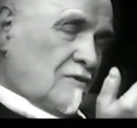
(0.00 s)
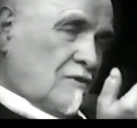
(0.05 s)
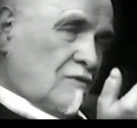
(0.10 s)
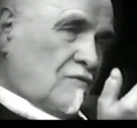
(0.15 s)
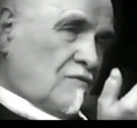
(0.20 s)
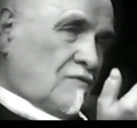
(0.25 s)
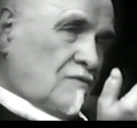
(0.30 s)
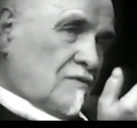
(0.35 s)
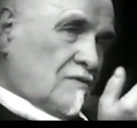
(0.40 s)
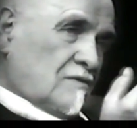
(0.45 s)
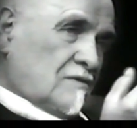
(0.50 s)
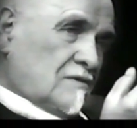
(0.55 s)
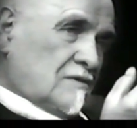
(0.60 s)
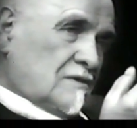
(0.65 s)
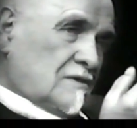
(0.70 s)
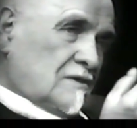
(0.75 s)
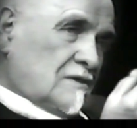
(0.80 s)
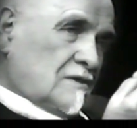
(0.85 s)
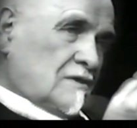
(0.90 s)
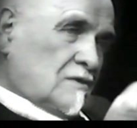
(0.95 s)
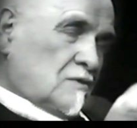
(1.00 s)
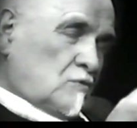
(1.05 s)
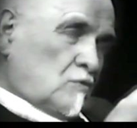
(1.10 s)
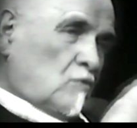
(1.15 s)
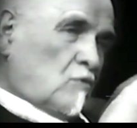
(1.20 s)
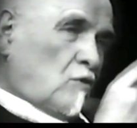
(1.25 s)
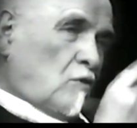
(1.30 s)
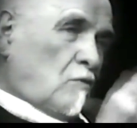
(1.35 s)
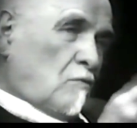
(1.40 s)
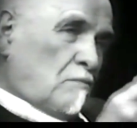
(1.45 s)

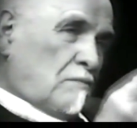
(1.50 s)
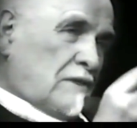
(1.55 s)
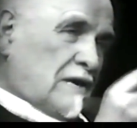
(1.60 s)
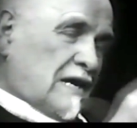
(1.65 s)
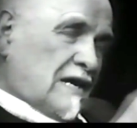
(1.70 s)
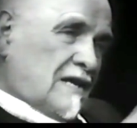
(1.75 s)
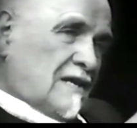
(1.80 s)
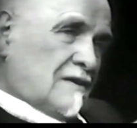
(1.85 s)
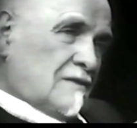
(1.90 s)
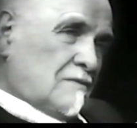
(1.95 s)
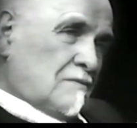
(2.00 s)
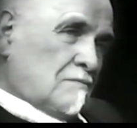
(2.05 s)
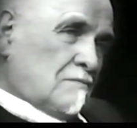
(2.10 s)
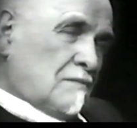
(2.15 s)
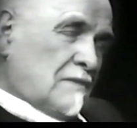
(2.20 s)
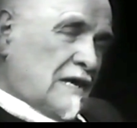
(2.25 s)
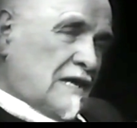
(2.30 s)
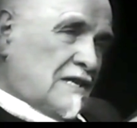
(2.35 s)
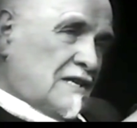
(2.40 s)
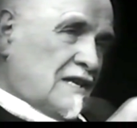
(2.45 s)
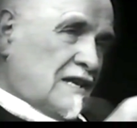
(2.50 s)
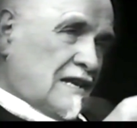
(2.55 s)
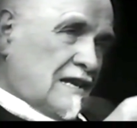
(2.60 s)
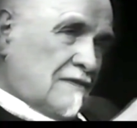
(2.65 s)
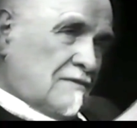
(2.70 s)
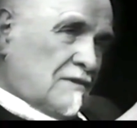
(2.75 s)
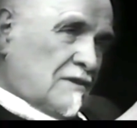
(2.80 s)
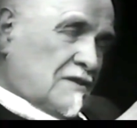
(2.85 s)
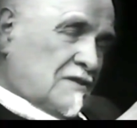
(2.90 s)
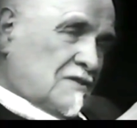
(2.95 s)
to compare many
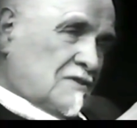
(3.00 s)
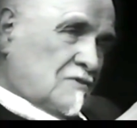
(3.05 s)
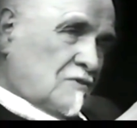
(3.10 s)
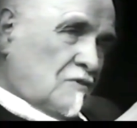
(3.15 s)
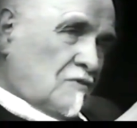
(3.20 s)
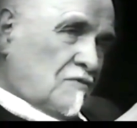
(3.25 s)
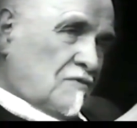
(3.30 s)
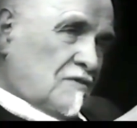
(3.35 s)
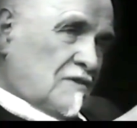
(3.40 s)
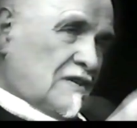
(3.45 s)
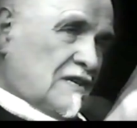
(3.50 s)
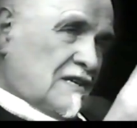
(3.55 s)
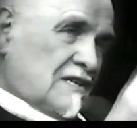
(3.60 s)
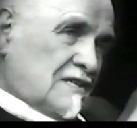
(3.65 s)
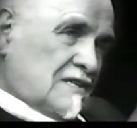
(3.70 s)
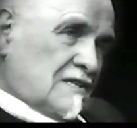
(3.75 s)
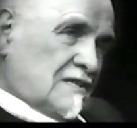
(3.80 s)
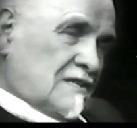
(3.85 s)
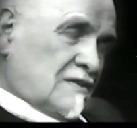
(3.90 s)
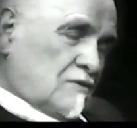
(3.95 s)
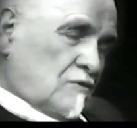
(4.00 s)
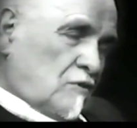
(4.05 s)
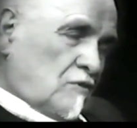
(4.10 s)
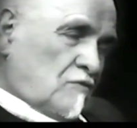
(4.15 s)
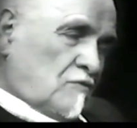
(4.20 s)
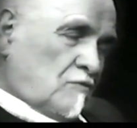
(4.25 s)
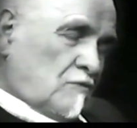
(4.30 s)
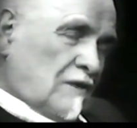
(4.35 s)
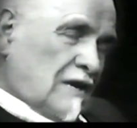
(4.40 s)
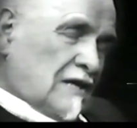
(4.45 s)
levels of
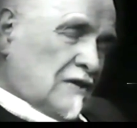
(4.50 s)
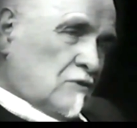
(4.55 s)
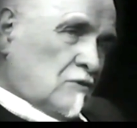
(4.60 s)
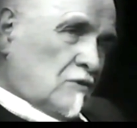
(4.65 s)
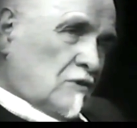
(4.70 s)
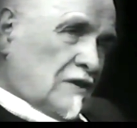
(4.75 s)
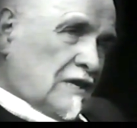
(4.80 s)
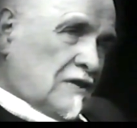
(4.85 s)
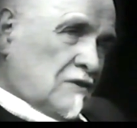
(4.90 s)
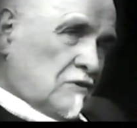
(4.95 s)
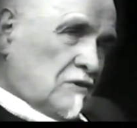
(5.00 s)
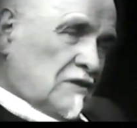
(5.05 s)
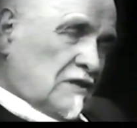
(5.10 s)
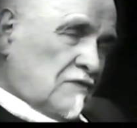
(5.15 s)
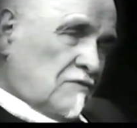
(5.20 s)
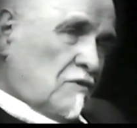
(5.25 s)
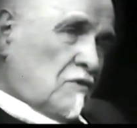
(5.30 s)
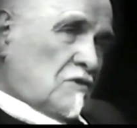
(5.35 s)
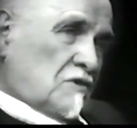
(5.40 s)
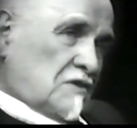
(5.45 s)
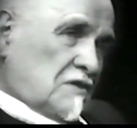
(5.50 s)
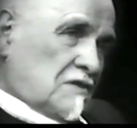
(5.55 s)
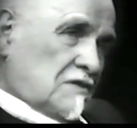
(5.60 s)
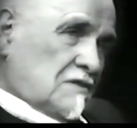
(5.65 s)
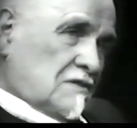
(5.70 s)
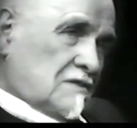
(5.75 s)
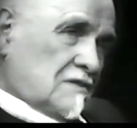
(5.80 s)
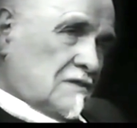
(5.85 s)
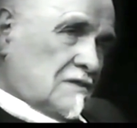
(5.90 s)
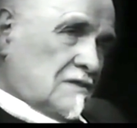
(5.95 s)
one or another
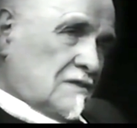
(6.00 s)
functions.